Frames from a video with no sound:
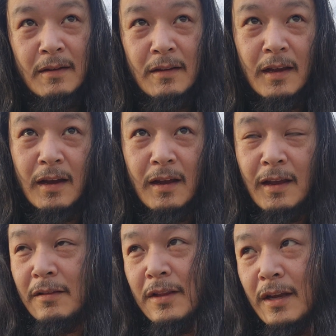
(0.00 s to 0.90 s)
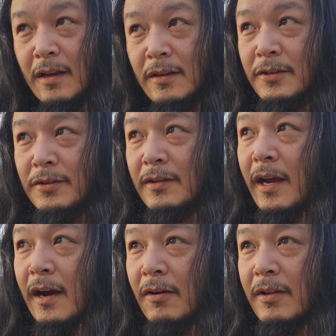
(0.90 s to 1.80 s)
yeah, and that usually
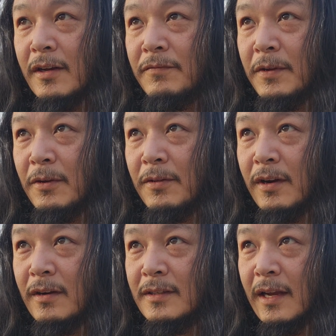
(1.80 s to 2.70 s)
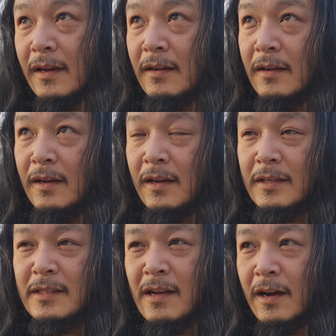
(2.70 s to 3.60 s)
Outlet, if you go there, is like
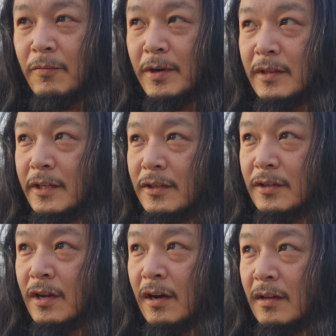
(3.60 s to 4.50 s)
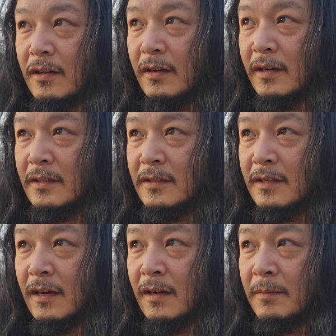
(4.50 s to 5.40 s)
it's not really good color and
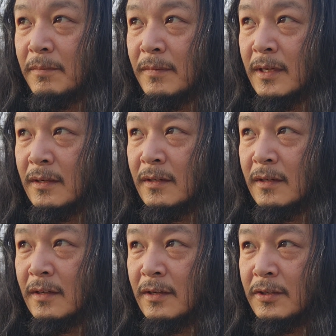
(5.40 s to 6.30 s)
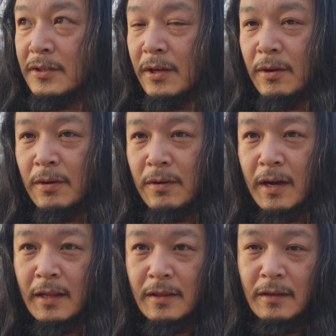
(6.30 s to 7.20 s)
stuff. So
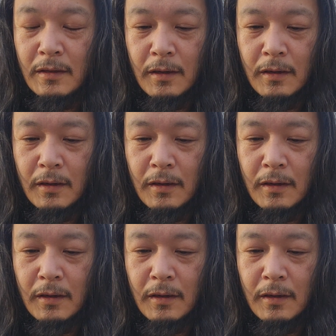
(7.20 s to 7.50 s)
I think